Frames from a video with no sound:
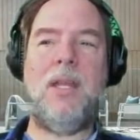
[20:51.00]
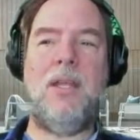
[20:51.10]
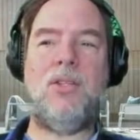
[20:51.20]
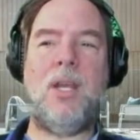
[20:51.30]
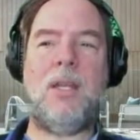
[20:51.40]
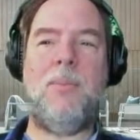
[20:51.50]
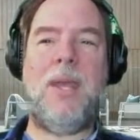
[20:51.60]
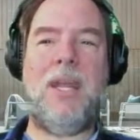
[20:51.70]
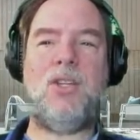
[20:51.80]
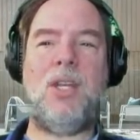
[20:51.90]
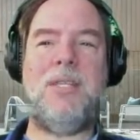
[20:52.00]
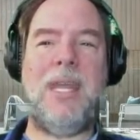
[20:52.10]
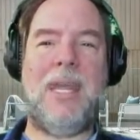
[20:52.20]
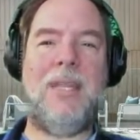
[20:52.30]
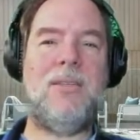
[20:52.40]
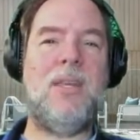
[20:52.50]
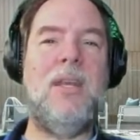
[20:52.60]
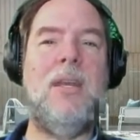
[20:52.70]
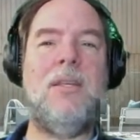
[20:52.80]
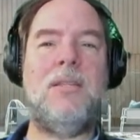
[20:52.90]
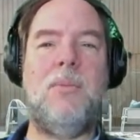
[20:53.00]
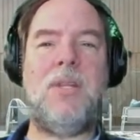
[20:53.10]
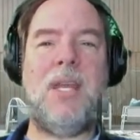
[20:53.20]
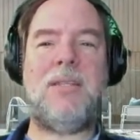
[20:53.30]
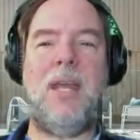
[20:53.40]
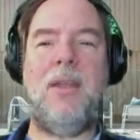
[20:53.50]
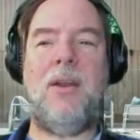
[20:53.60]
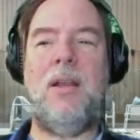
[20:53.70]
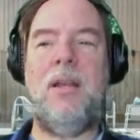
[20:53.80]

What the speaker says: check the page contains some text on there.